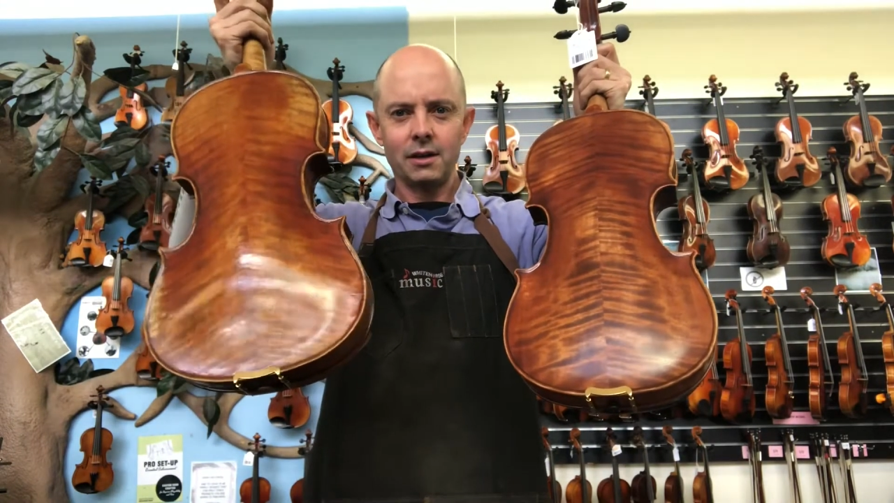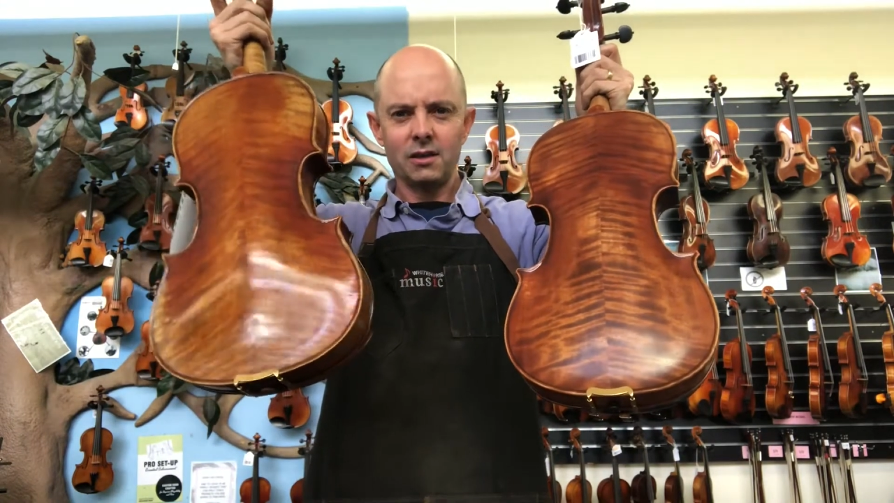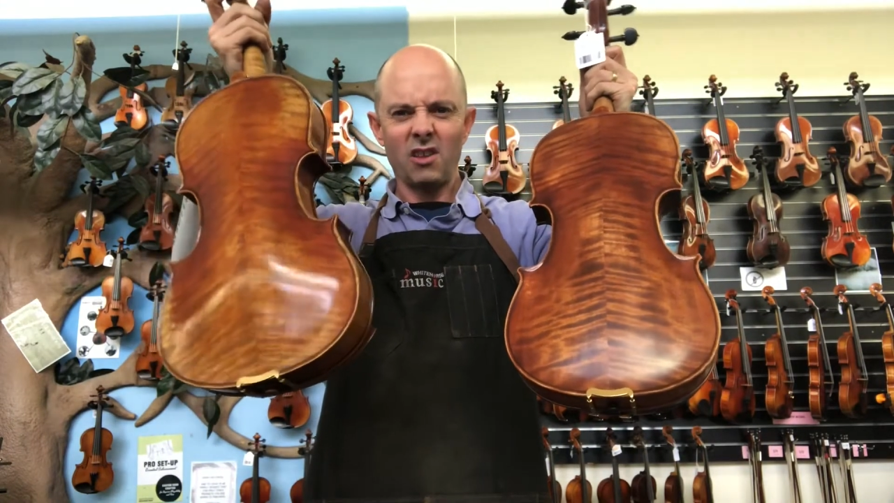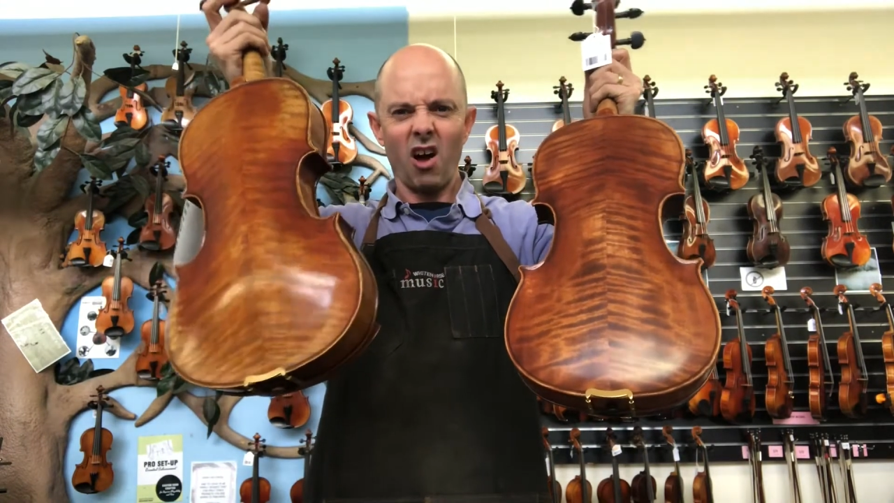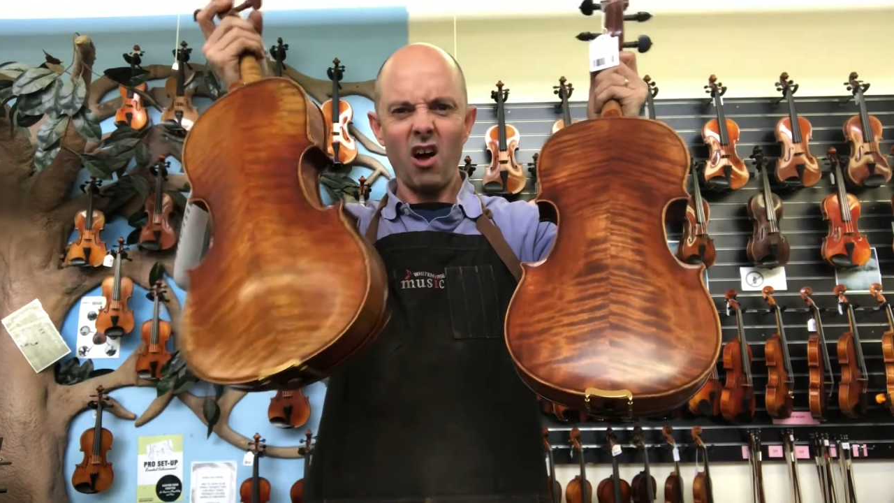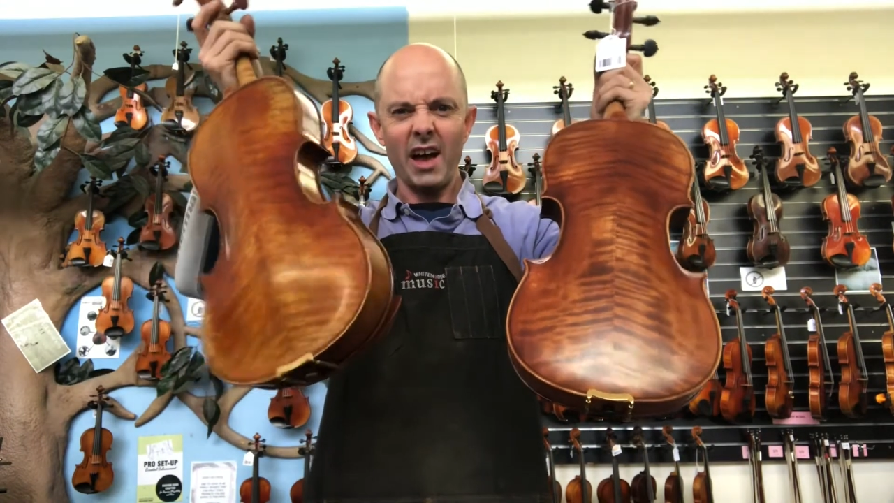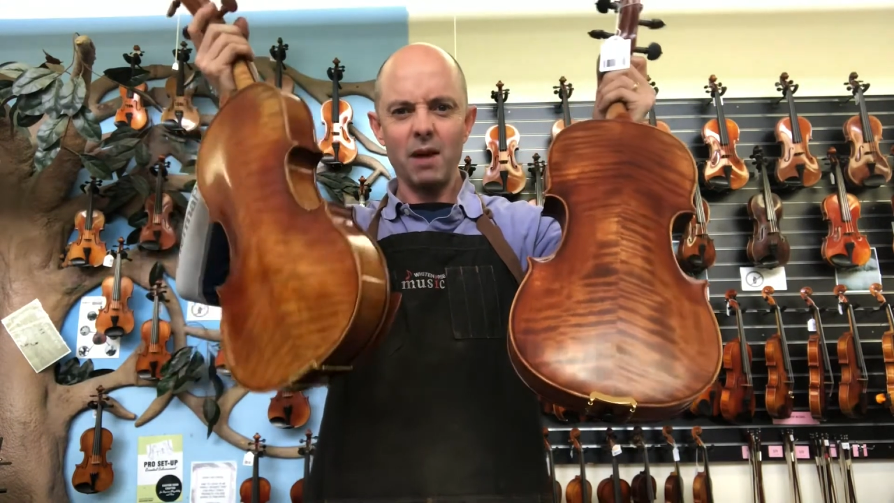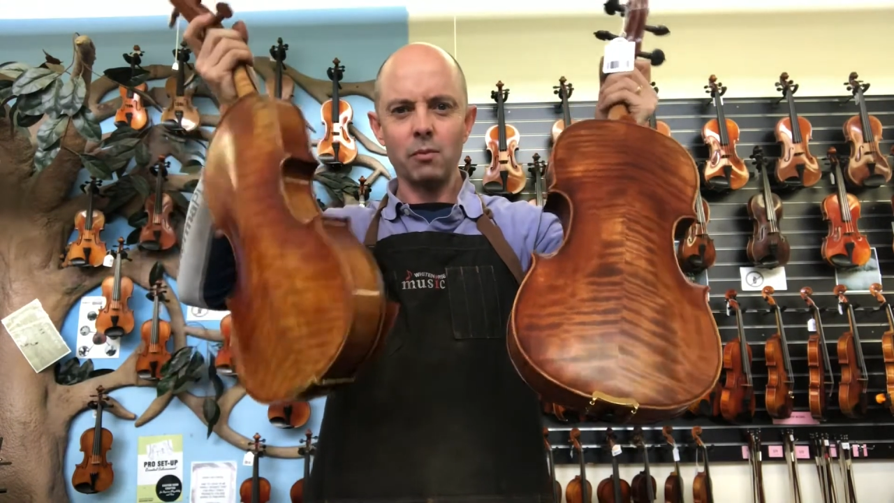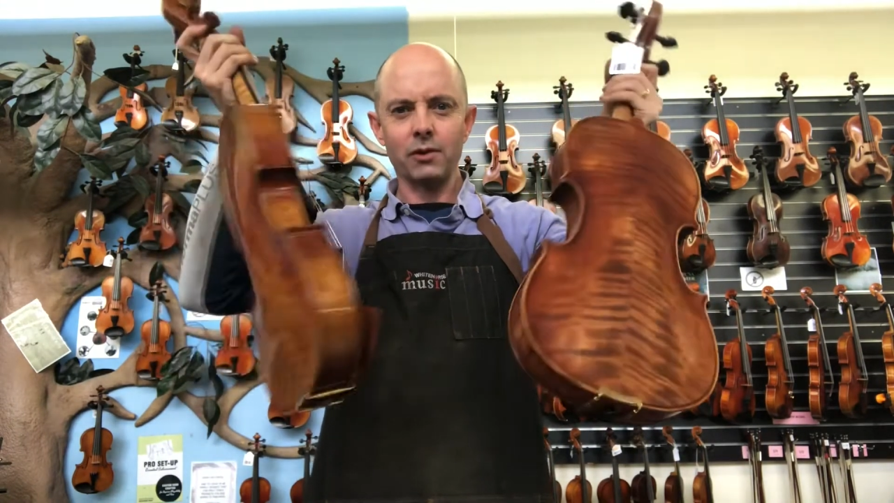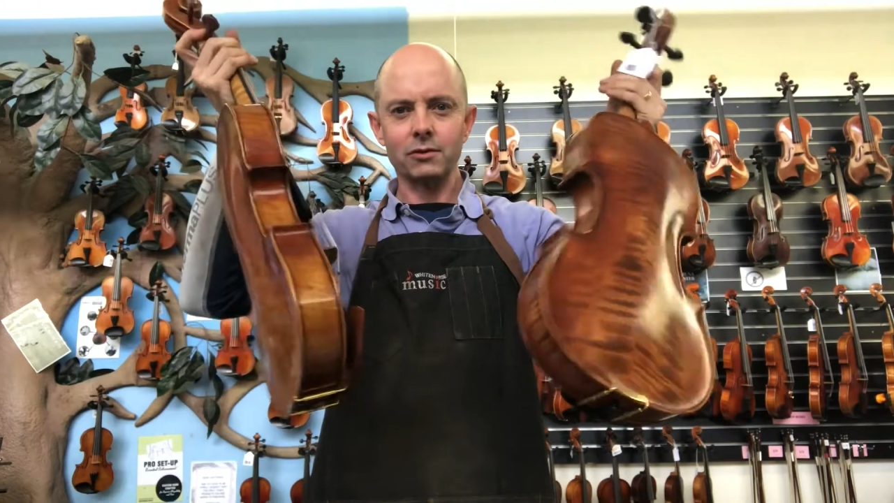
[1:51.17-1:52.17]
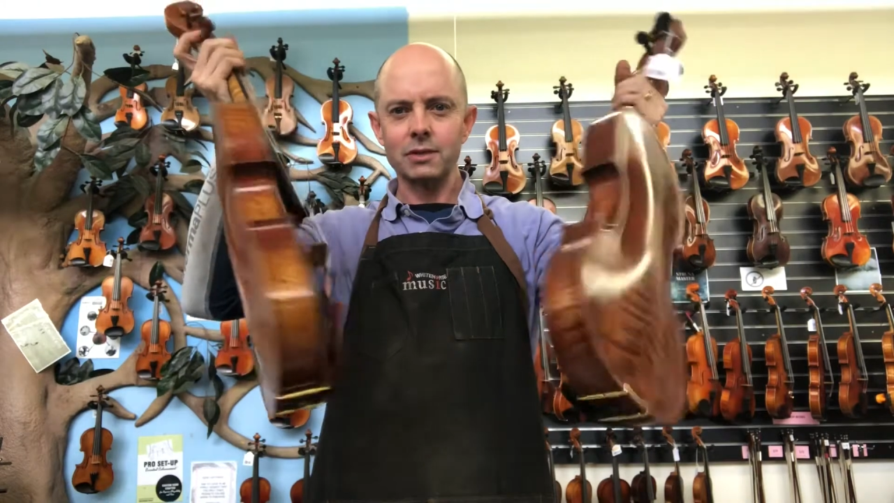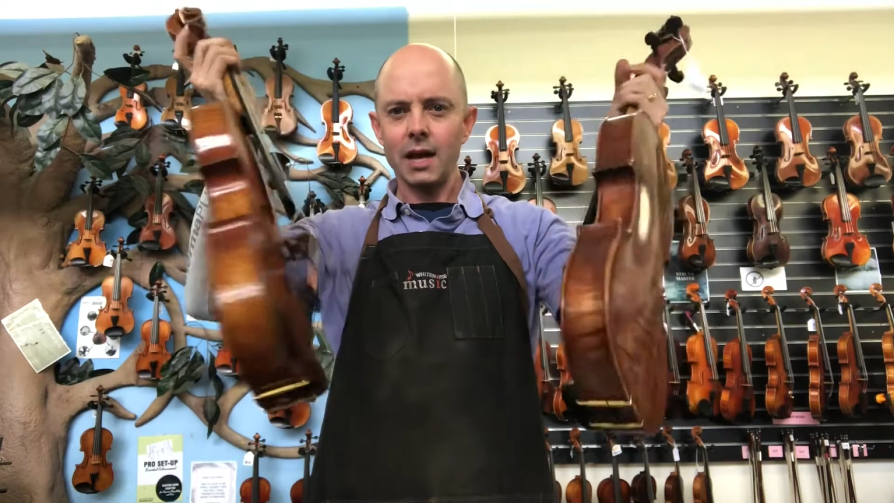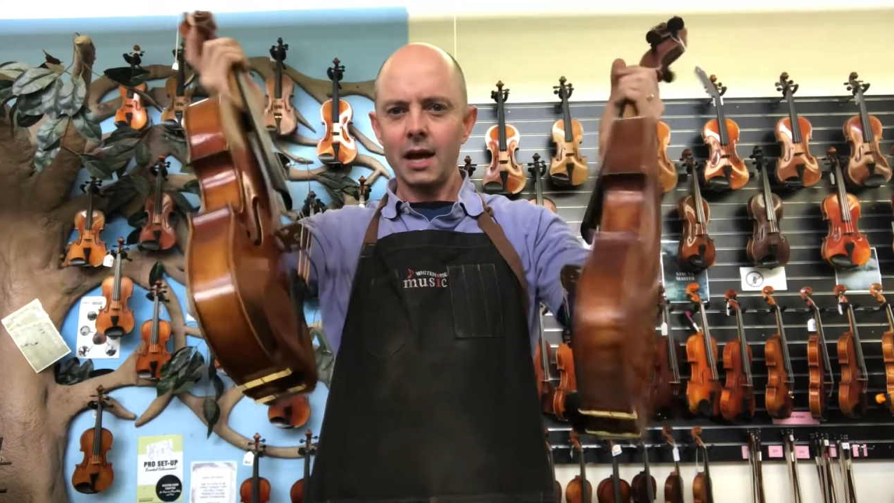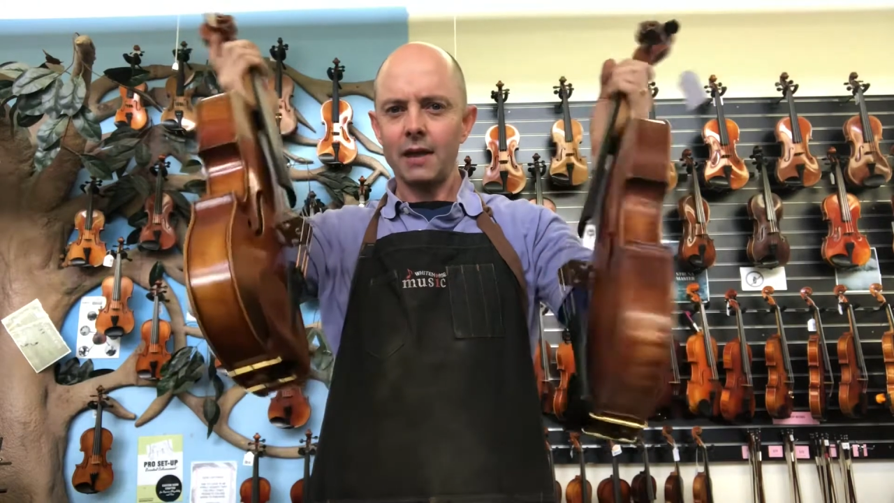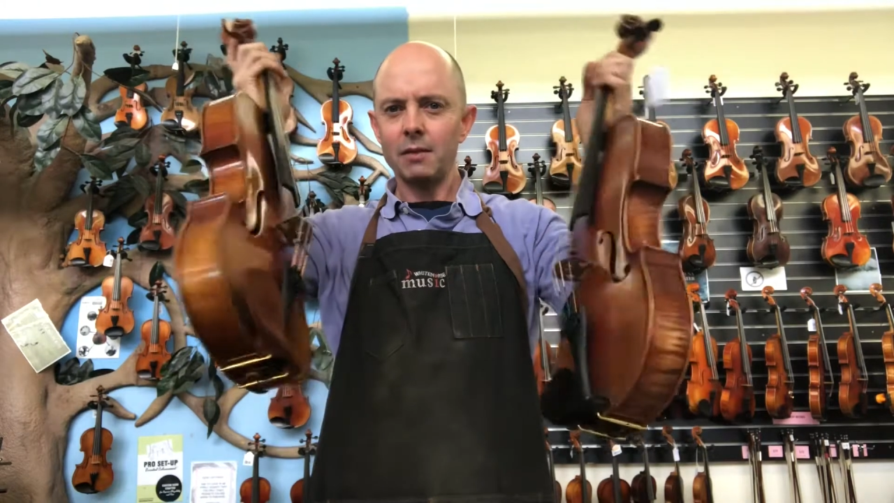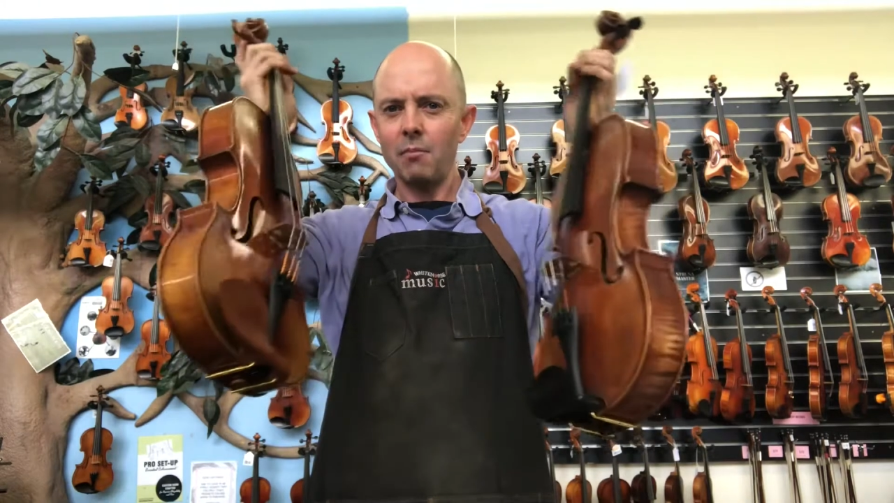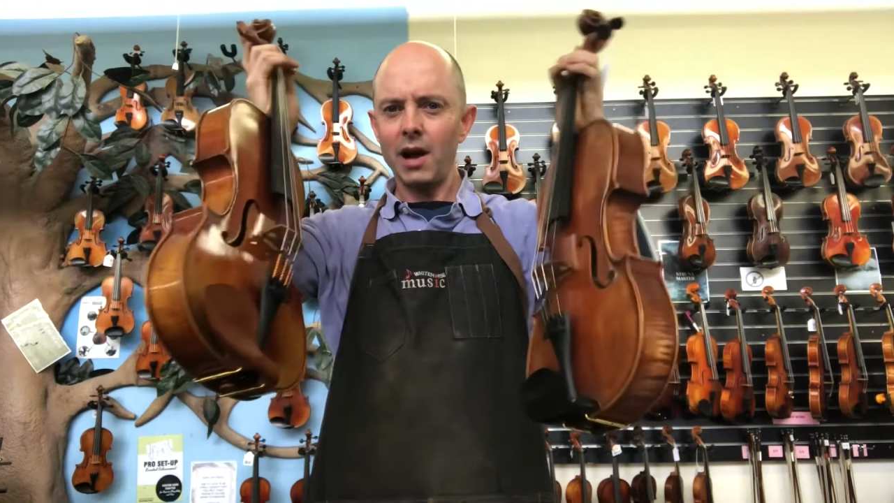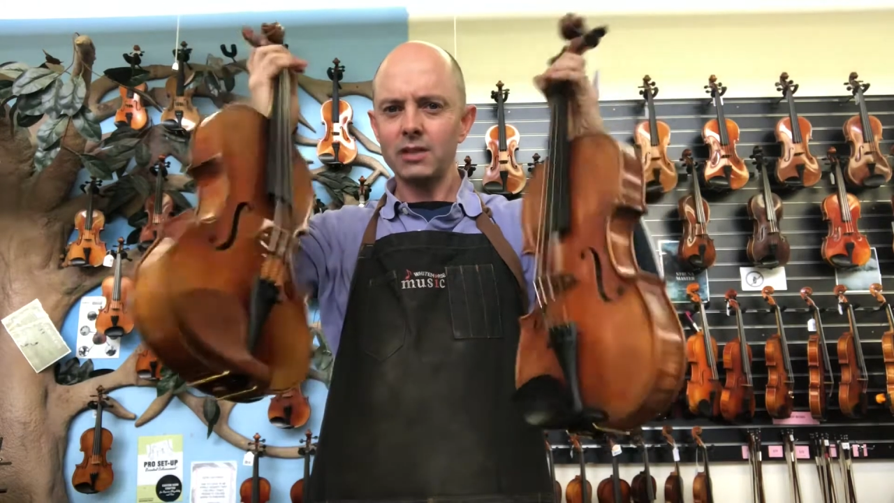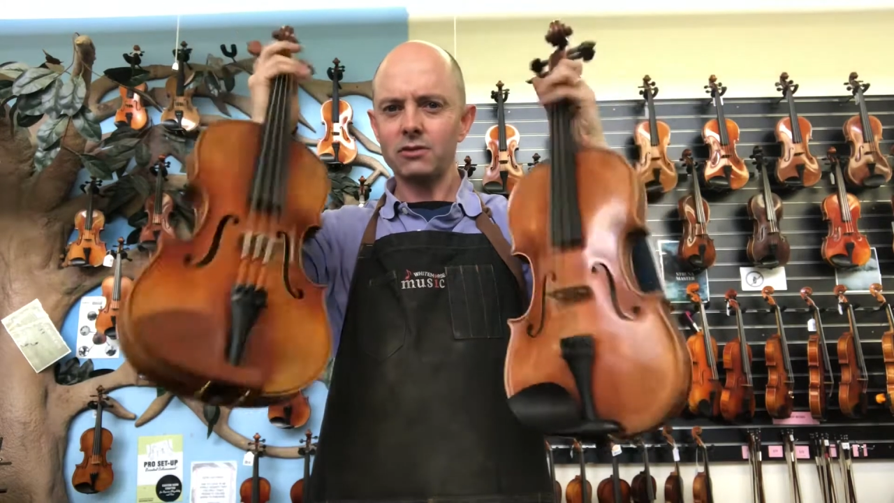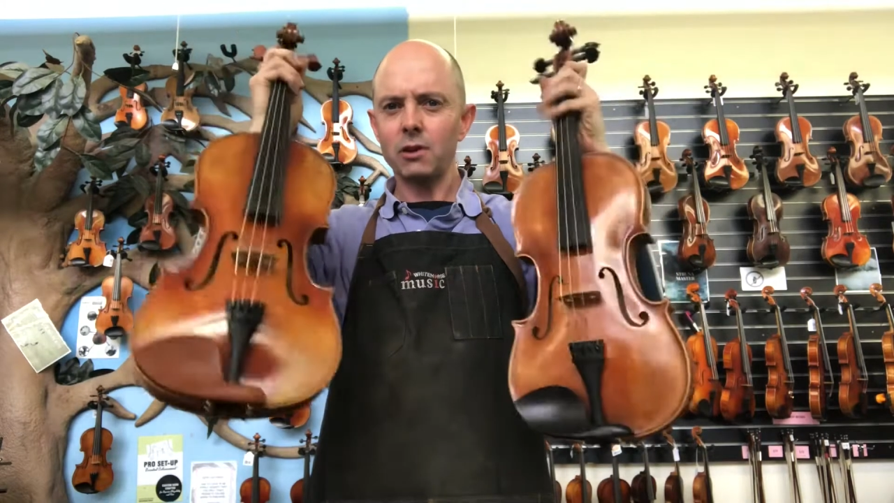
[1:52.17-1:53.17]
higher models, and the
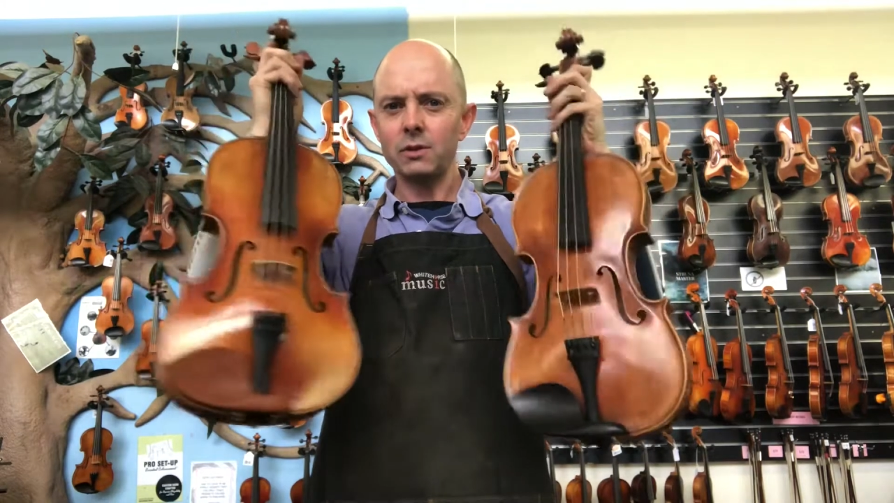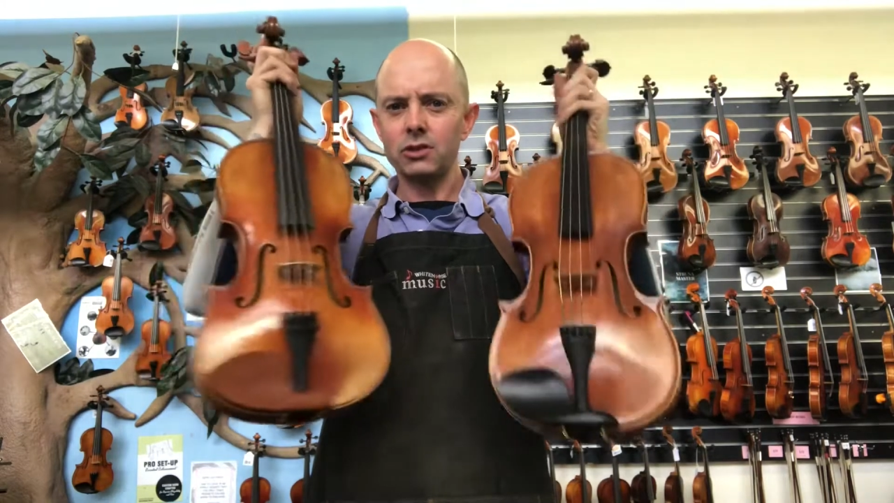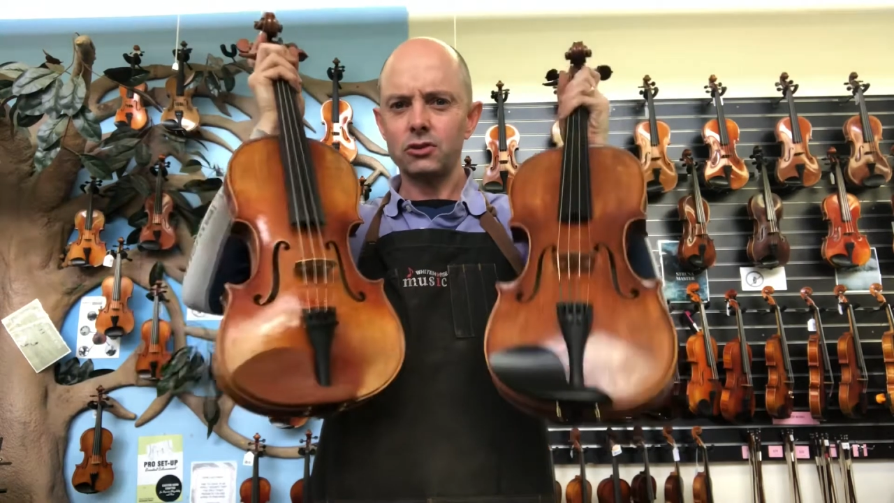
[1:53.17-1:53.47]
Maestro is